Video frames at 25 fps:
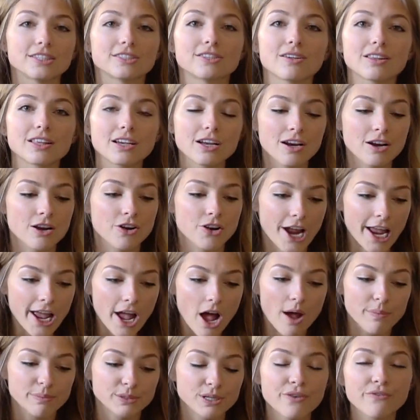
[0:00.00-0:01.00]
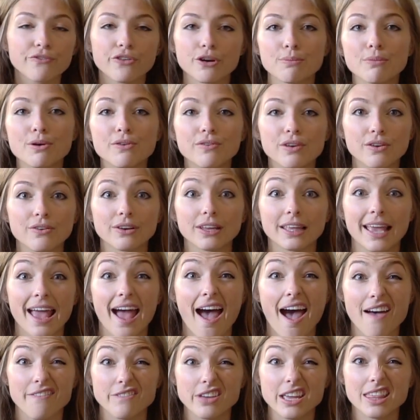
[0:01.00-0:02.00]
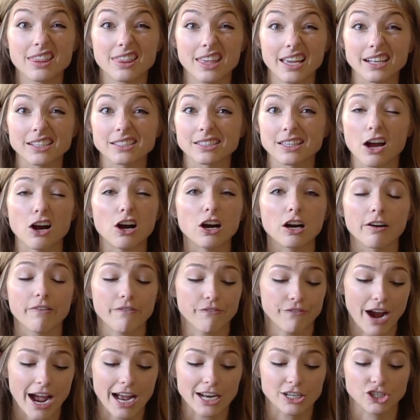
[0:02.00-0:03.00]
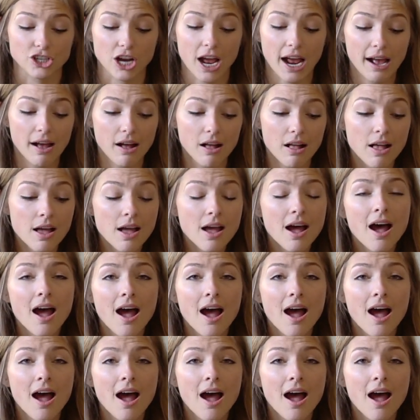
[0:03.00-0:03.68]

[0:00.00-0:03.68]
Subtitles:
So they're a great option for moving really heavy things that aren't fragile.